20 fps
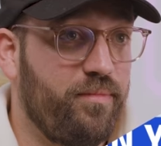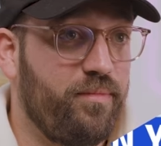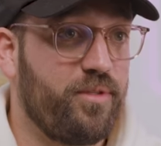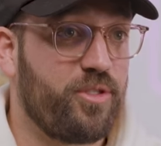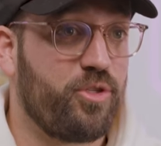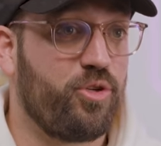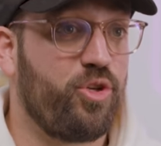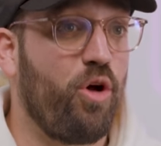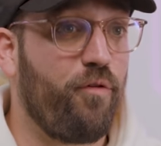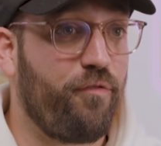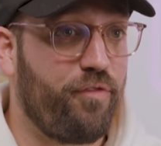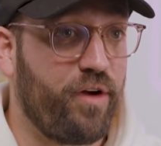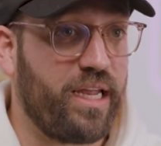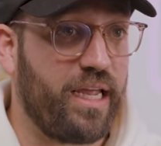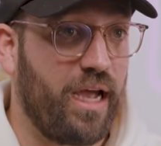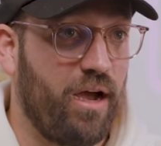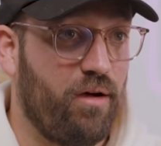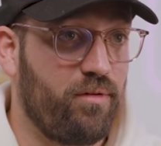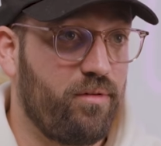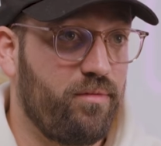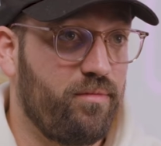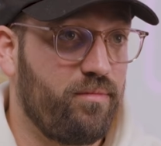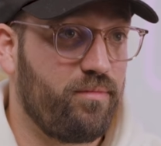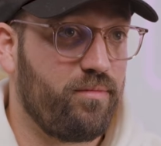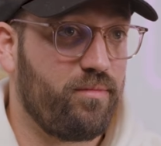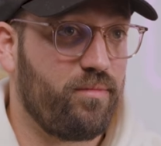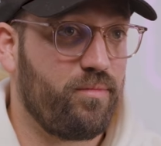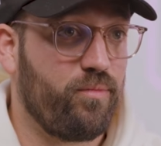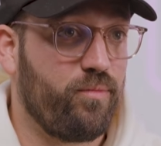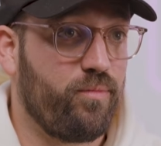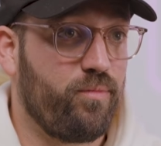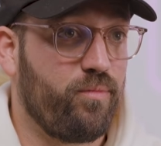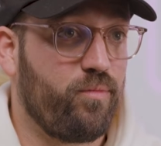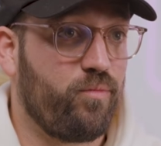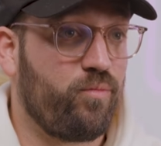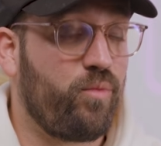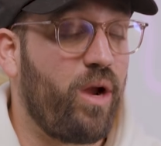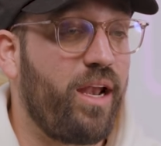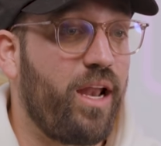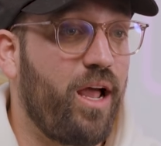so don't freak out.
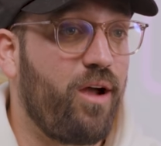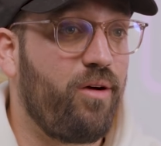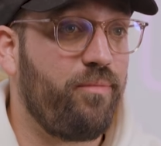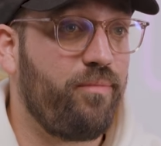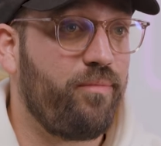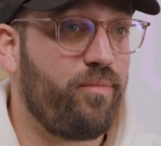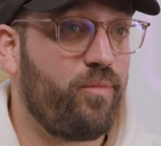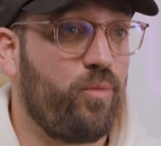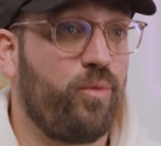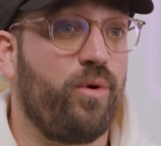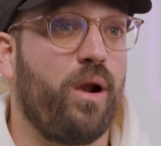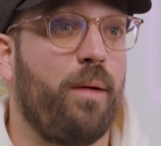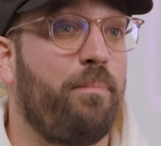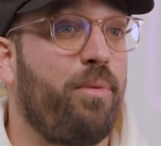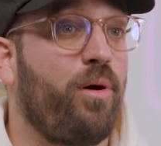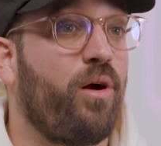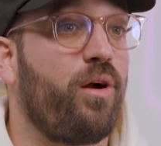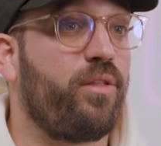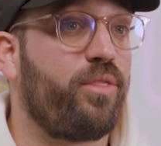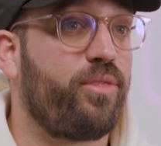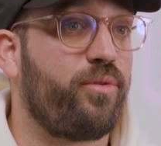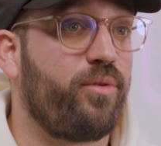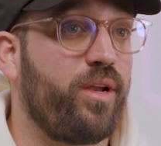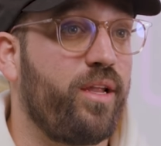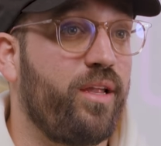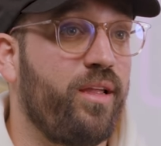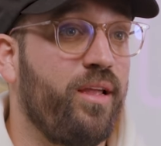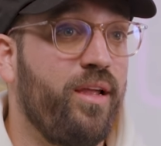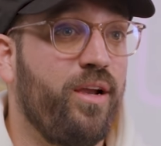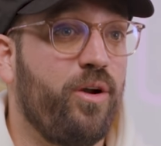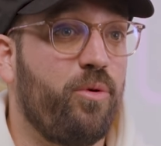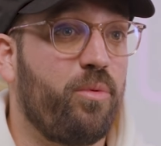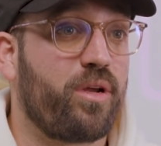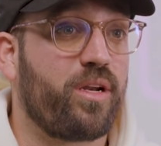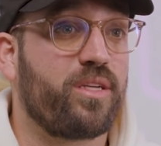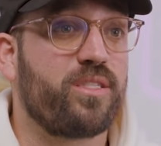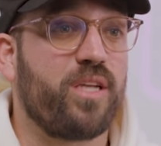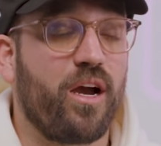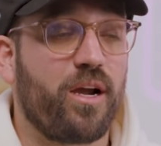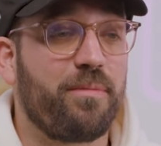Right now, we're at part three. We're
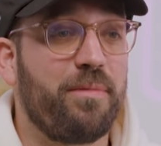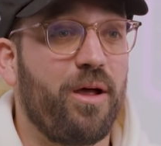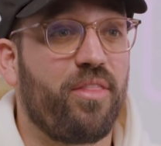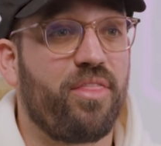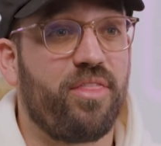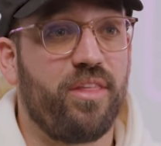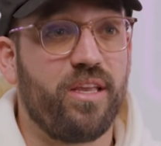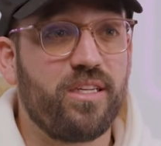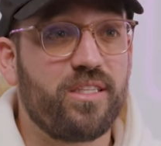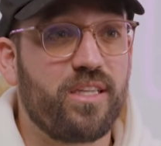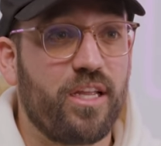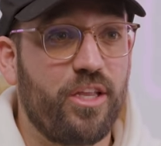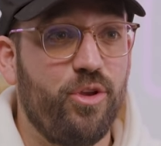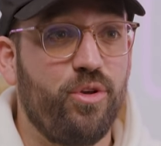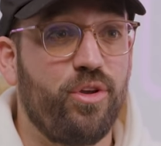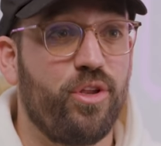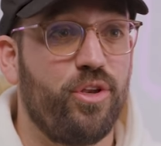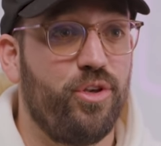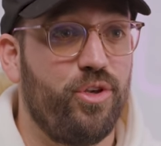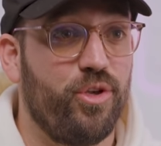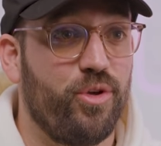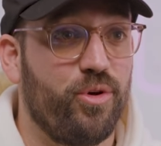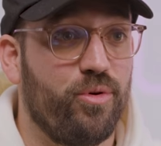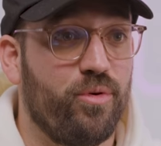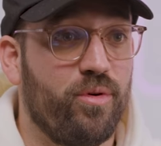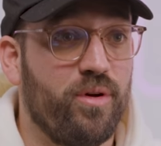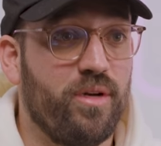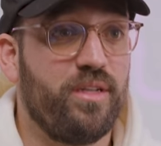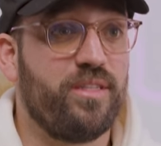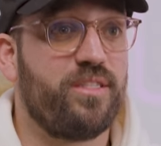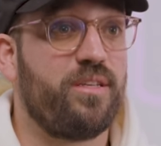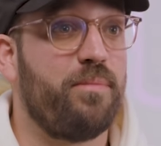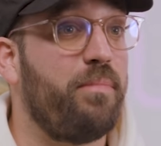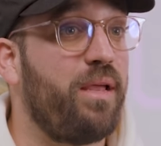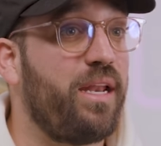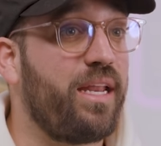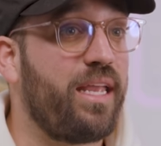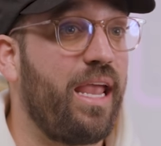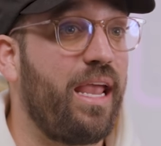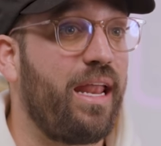gonna talk about things that you can do to
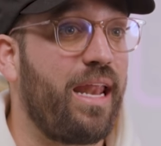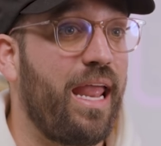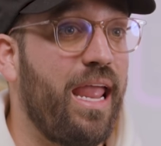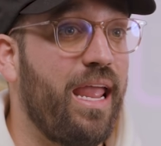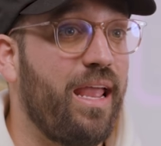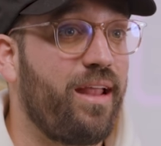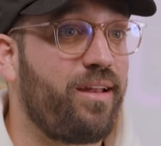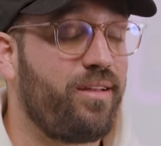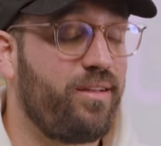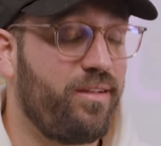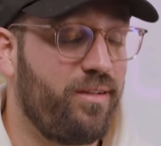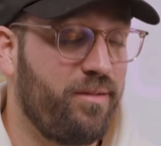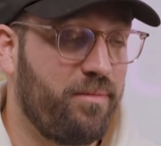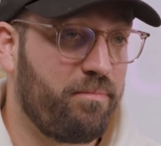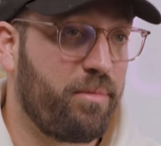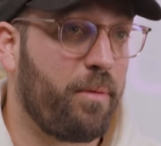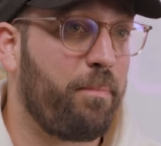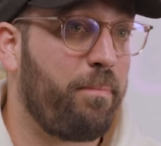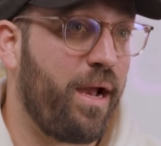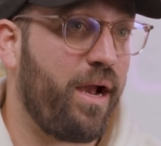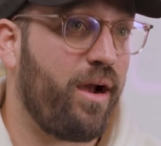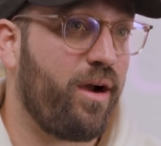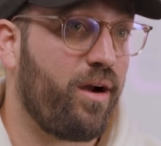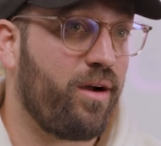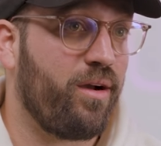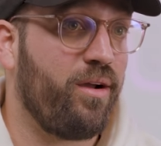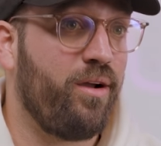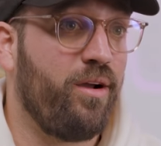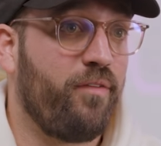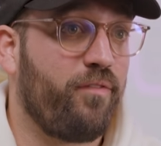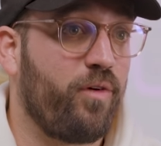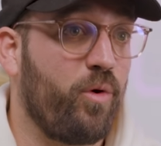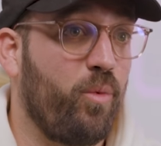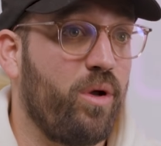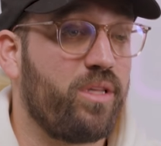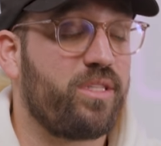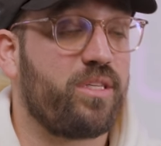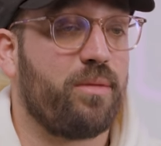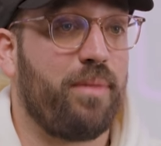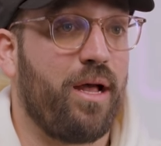mitigate and prepare for
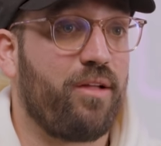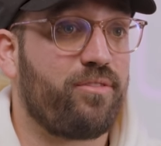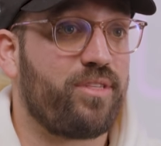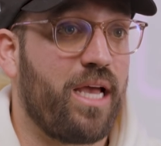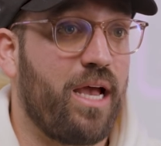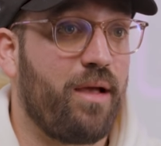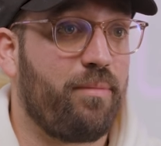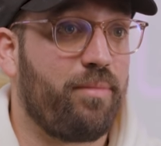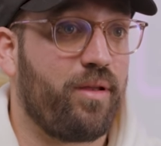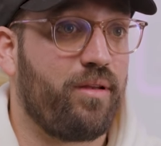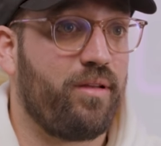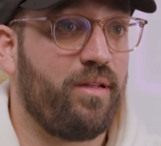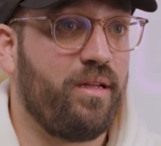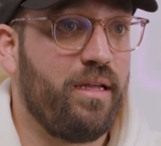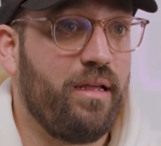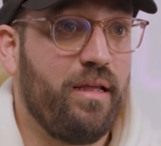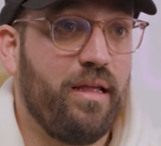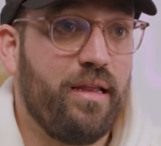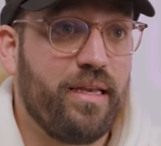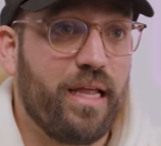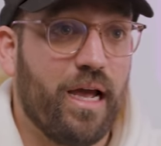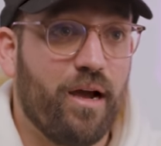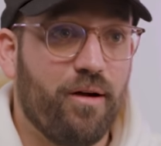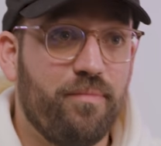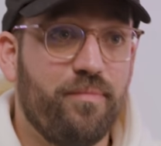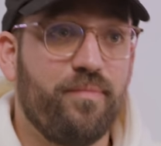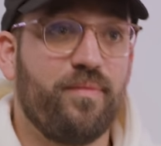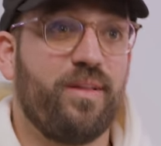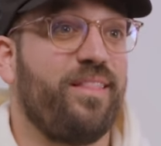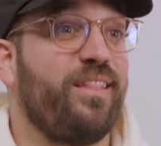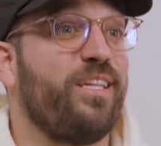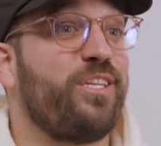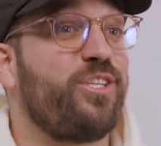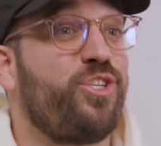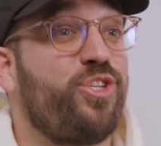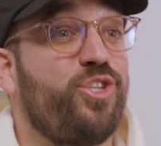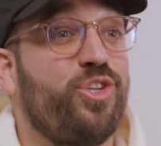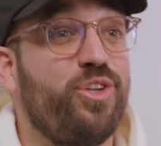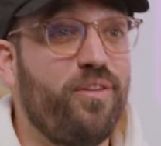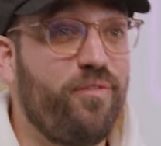what's about to happen. Now, this
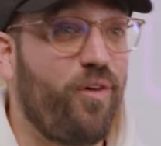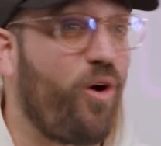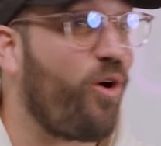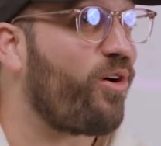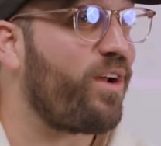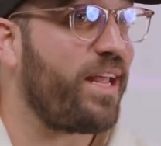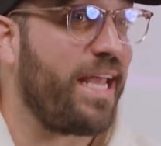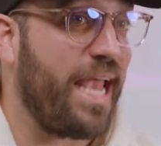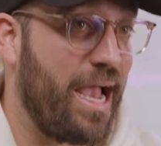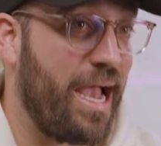should have already